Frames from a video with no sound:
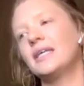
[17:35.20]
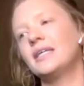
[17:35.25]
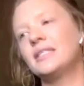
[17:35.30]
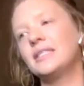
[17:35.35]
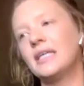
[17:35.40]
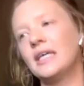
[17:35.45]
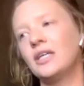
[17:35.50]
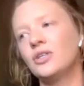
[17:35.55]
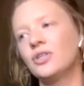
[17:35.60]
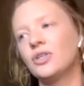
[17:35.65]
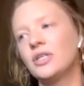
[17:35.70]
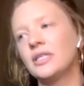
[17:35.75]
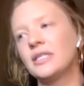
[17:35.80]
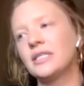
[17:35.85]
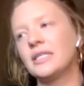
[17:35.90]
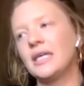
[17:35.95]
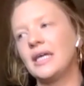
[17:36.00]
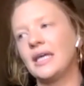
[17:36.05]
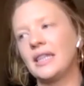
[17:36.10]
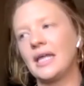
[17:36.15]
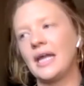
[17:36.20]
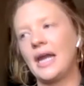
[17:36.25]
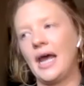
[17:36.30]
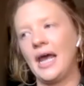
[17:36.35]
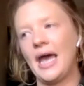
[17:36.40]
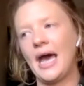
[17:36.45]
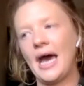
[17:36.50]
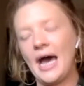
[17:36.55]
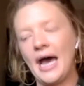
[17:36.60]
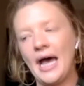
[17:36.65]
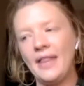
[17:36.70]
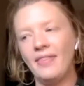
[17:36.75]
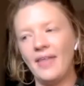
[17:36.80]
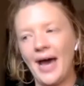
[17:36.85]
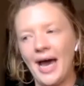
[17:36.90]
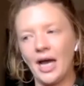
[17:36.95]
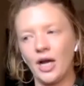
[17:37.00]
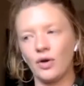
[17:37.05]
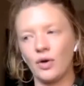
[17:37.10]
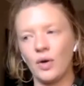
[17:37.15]
interesting that I had
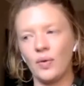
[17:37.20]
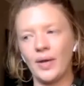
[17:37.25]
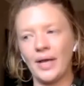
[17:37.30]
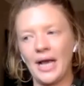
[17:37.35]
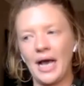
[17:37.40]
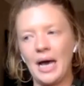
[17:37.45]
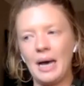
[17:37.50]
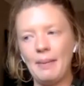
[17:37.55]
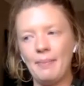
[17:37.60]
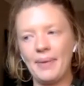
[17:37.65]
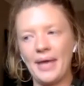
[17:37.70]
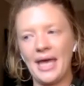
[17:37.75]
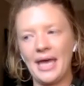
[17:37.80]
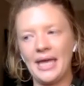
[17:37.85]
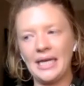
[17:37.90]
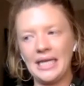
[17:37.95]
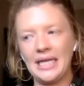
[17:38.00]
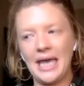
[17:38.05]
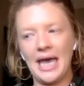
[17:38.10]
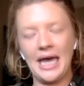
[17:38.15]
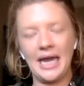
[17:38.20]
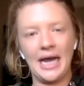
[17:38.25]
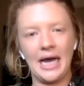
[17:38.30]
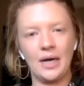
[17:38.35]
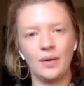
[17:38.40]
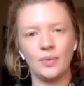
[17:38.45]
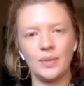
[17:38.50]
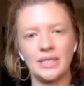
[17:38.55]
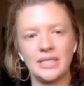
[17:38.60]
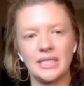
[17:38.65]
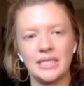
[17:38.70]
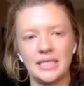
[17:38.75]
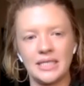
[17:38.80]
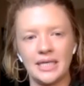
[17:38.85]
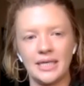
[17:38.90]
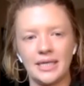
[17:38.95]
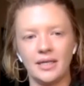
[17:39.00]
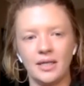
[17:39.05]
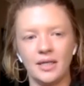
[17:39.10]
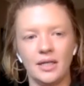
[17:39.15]
that growing up, and yet I was
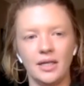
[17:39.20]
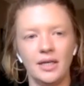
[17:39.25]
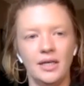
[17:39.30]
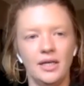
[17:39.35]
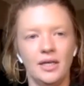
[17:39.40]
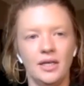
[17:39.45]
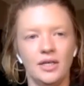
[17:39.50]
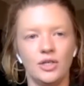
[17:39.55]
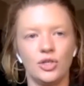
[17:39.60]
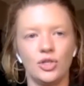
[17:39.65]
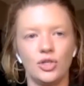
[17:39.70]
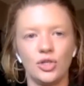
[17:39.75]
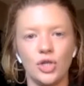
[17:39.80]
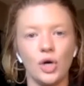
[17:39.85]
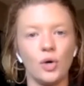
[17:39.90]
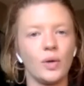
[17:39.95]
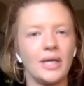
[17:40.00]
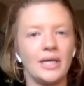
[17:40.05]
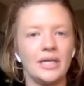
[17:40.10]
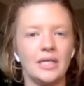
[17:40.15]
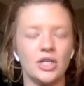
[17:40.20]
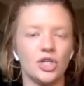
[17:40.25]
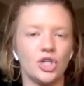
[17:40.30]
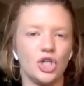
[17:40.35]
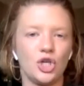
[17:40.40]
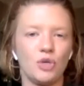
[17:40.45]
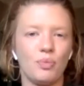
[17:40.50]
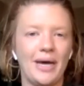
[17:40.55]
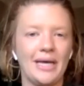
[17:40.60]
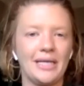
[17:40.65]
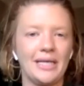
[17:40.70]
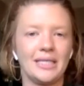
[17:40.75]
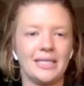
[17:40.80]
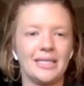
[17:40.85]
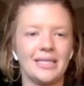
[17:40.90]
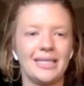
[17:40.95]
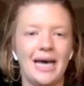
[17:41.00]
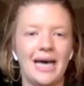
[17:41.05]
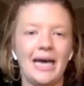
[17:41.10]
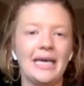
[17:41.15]
still so conditioned by
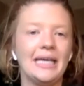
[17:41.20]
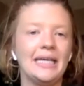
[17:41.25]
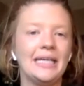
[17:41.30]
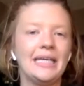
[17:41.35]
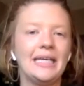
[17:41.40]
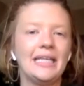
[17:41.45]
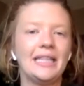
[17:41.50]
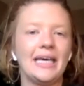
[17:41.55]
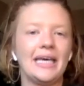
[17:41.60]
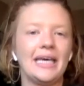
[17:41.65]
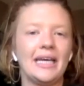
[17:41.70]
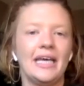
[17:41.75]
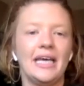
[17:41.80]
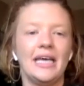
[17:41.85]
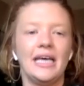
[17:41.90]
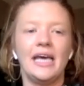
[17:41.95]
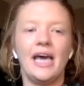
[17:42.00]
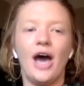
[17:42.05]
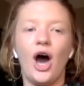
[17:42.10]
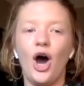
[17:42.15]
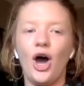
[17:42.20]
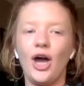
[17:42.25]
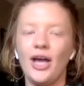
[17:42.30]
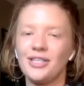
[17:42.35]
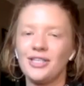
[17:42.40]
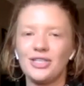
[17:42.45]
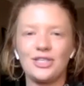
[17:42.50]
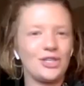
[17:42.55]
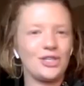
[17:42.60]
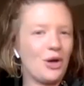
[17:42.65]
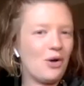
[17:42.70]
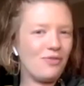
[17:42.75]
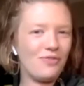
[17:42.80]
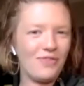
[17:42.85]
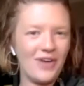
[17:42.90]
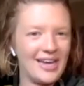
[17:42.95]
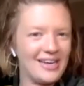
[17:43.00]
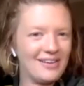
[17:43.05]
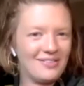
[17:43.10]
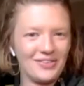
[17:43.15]
society that it's so
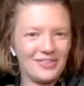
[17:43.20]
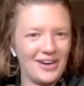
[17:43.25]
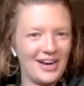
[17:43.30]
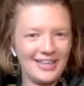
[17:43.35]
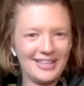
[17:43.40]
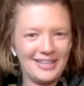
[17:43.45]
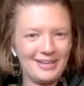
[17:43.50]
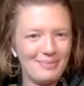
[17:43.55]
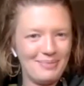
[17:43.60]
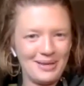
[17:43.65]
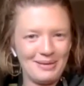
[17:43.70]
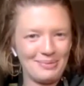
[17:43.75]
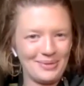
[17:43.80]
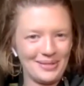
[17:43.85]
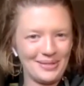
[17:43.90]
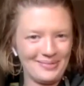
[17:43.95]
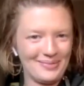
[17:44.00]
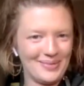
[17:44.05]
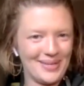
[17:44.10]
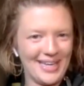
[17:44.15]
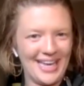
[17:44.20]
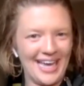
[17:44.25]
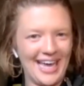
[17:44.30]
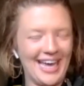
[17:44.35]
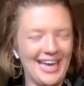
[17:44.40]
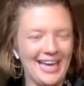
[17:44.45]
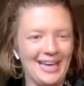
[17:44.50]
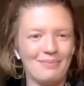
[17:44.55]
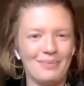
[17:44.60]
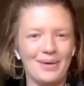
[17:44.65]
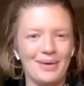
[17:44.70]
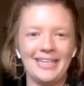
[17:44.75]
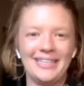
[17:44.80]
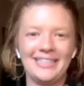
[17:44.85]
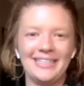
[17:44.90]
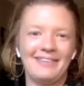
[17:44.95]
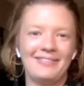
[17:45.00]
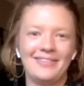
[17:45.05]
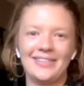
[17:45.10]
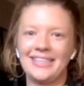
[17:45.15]
fine for other people to be gay, but
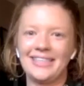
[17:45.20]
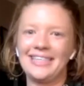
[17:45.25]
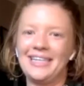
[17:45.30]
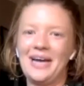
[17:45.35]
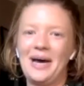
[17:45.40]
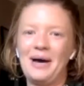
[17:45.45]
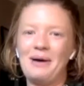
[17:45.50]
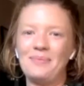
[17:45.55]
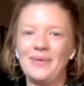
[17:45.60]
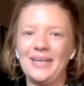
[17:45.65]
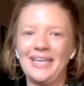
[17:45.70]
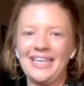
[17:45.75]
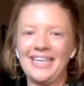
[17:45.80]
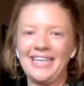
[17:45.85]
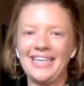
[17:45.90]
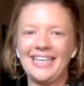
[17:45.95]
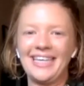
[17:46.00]
definitely not me.